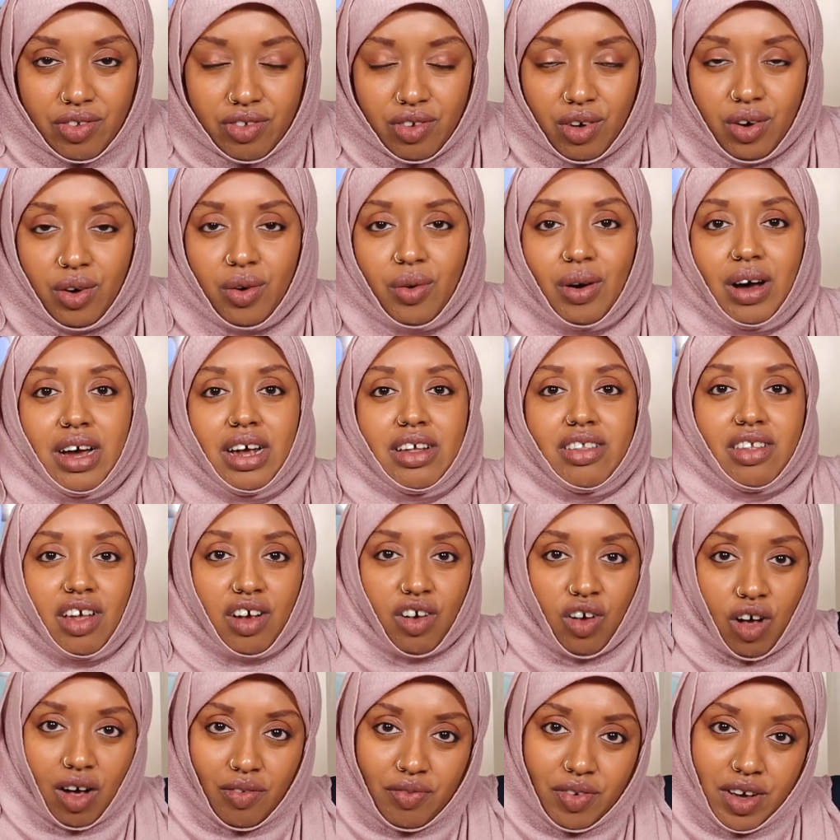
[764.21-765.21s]
So the
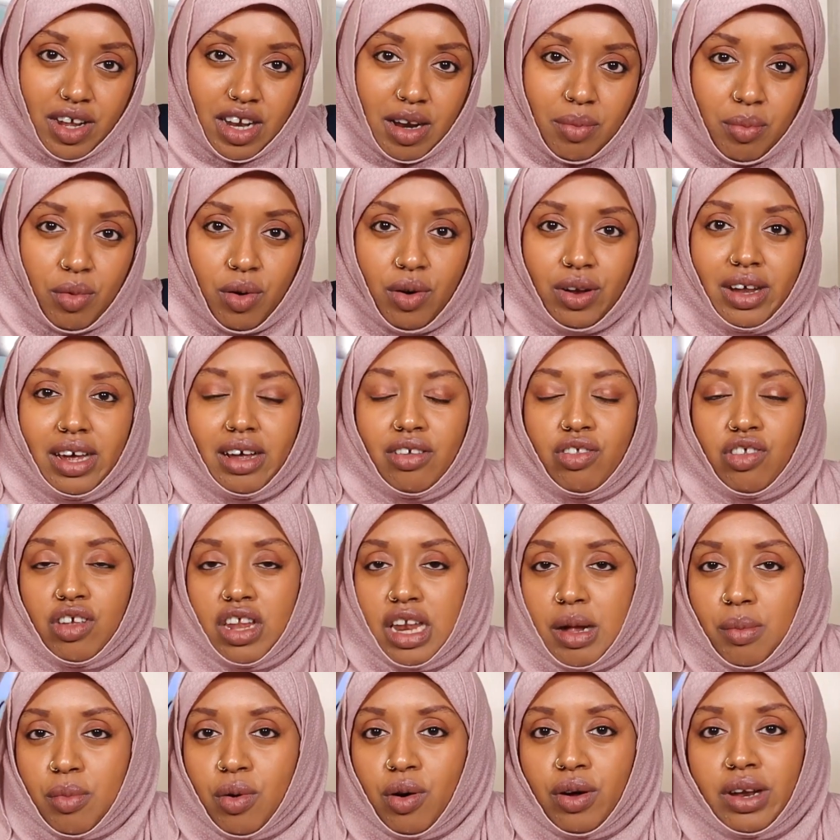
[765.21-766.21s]
coffee in the morning, so
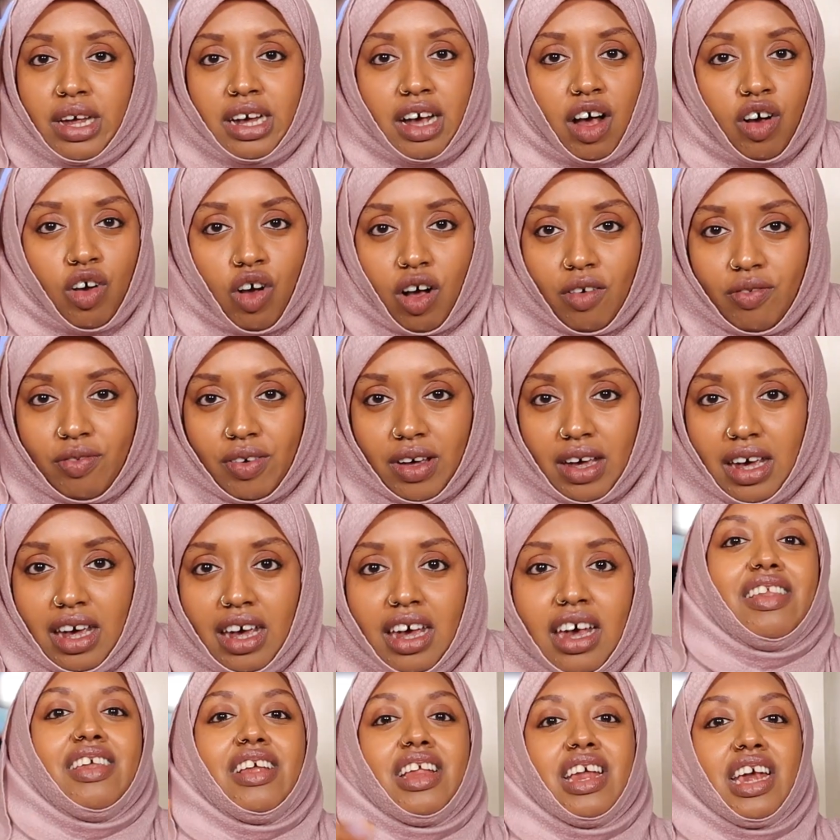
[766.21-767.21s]
in the morning a
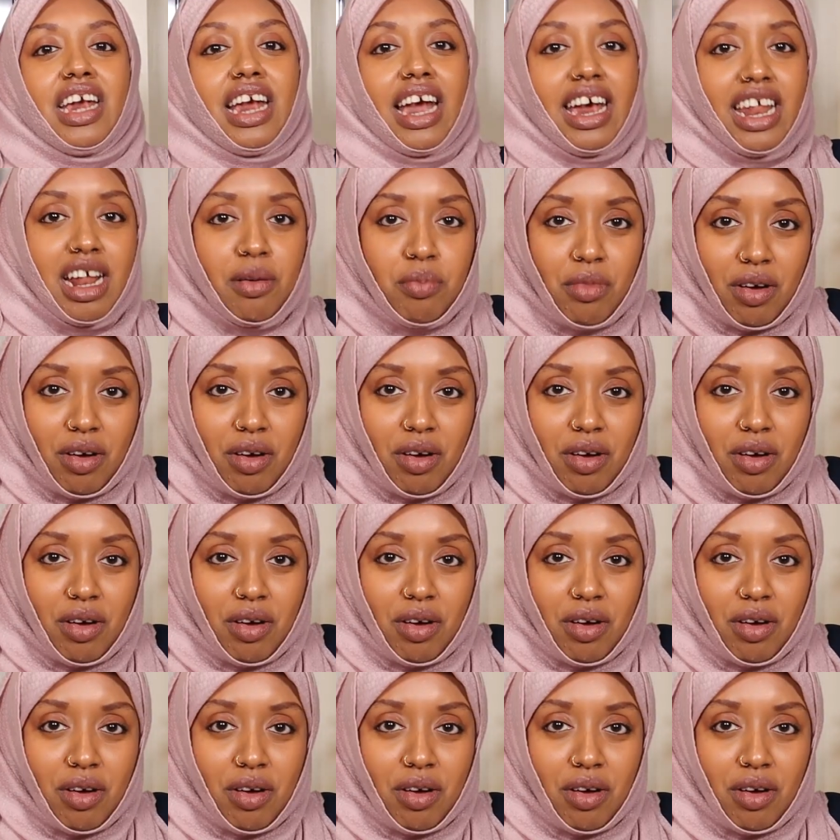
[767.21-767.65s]
coffee, and then you get in a